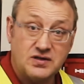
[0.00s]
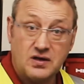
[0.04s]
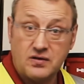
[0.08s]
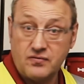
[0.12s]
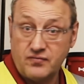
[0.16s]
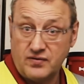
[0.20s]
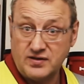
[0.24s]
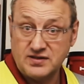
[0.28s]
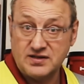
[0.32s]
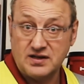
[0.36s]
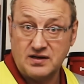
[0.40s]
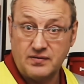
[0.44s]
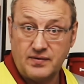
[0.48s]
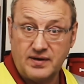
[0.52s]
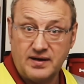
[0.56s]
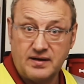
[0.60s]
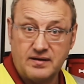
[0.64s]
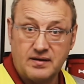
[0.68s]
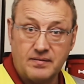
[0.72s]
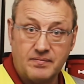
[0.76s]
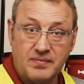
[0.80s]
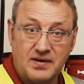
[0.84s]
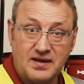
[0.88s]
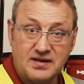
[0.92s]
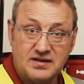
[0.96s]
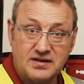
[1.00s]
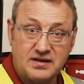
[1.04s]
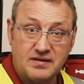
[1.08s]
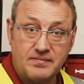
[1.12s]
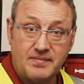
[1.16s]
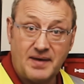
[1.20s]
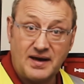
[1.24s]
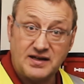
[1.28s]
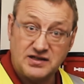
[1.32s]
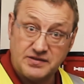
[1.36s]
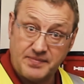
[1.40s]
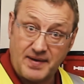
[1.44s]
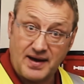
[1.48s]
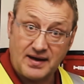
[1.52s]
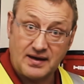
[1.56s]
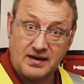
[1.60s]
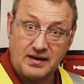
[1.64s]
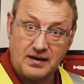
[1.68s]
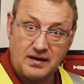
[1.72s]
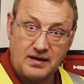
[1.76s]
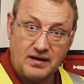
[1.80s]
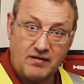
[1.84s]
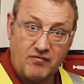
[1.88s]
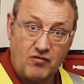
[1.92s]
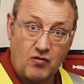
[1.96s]
So recently we completed a major
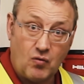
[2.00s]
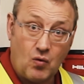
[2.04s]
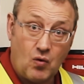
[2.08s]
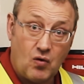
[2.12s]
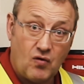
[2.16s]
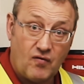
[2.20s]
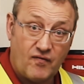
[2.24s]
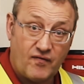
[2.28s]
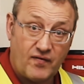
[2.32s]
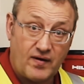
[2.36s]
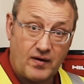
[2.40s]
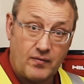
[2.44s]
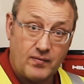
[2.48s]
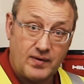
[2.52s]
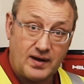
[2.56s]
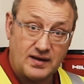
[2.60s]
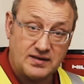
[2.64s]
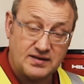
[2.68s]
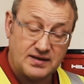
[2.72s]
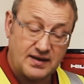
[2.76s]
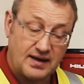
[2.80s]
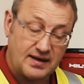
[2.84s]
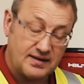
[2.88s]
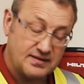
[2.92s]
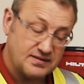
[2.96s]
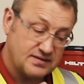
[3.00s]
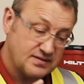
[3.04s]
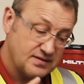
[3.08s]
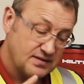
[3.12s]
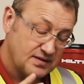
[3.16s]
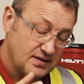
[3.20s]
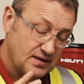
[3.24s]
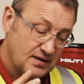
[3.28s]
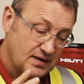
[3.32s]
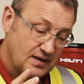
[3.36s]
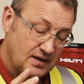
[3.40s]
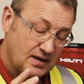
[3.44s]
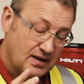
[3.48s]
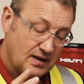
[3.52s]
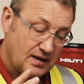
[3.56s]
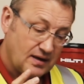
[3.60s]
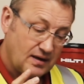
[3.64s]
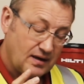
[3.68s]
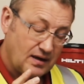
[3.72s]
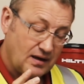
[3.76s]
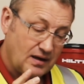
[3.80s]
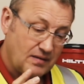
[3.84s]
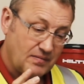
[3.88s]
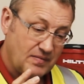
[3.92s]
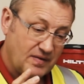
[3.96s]
bank in Canary Wharf and we had to get
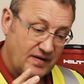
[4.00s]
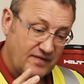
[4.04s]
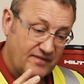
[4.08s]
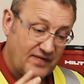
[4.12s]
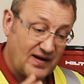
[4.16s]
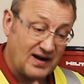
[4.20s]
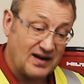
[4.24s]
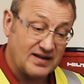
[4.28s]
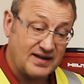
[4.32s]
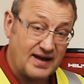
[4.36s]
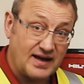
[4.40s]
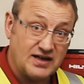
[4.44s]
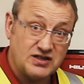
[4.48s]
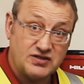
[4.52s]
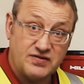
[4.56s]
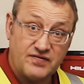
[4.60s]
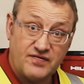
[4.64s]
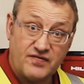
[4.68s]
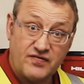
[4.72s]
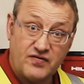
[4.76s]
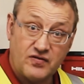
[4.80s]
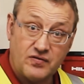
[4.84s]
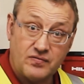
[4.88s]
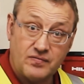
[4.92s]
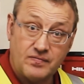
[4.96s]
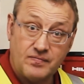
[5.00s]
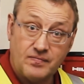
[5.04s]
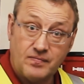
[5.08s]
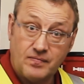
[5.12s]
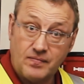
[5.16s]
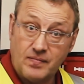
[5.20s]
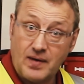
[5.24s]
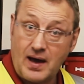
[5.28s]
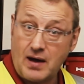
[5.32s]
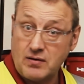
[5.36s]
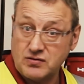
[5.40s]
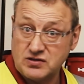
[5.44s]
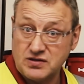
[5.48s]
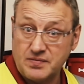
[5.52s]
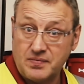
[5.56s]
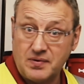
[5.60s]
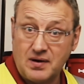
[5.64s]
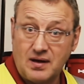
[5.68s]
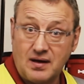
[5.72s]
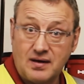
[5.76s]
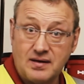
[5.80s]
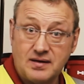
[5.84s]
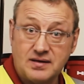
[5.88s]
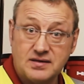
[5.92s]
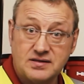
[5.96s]
um, validation from our
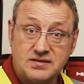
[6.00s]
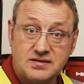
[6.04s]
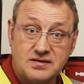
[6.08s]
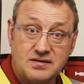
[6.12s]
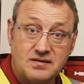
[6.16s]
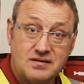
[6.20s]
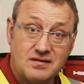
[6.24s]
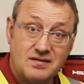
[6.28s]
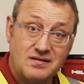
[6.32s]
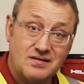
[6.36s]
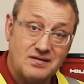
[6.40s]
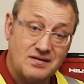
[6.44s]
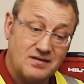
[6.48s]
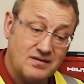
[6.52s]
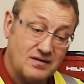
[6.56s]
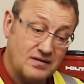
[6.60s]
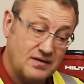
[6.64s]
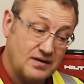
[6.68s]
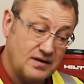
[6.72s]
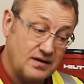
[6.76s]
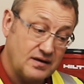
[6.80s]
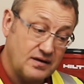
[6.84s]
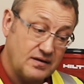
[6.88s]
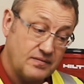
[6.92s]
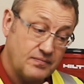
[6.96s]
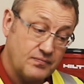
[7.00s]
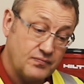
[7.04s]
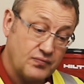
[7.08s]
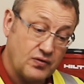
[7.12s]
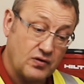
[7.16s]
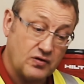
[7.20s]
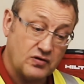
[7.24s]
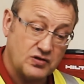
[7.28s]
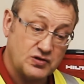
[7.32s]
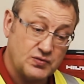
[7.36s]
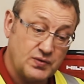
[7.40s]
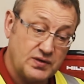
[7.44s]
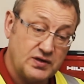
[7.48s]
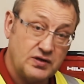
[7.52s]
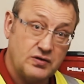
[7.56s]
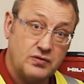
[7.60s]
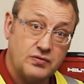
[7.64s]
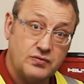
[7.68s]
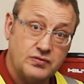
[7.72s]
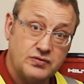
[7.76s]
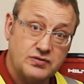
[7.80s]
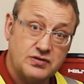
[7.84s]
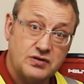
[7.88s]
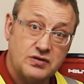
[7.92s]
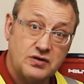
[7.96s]
suppliers that the products we
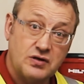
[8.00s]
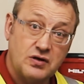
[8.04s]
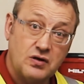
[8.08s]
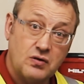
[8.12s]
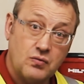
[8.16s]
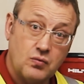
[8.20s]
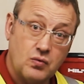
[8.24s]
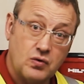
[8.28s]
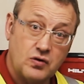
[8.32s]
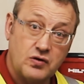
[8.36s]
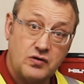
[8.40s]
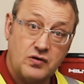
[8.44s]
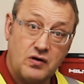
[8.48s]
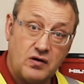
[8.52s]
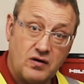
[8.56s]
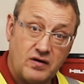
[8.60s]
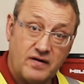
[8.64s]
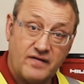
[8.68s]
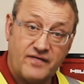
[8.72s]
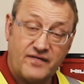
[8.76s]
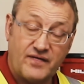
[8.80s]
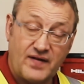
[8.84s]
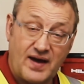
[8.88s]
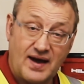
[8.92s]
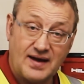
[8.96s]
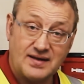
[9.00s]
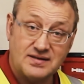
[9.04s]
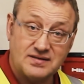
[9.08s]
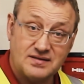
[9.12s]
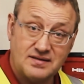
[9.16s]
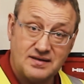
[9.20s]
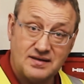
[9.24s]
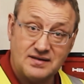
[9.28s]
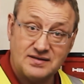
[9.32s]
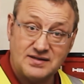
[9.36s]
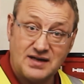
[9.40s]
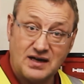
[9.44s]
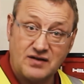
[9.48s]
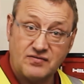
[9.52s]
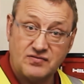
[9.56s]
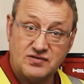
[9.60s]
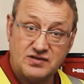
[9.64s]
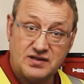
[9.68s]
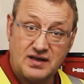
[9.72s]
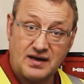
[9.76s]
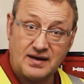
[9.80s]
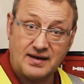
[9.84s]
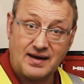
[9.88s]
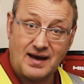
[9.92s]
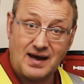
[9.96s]
used would not affect the
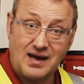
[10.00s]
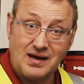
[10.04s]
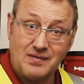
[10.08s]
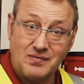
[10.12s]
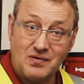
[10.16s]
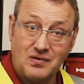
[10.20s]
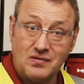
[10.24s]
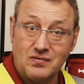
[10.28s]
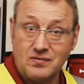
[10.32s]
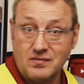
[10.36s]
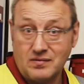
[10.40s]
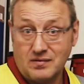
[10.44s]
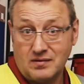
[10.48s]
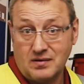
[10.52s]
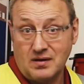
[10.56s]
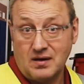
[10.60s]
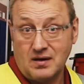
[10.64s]
integrity of that cable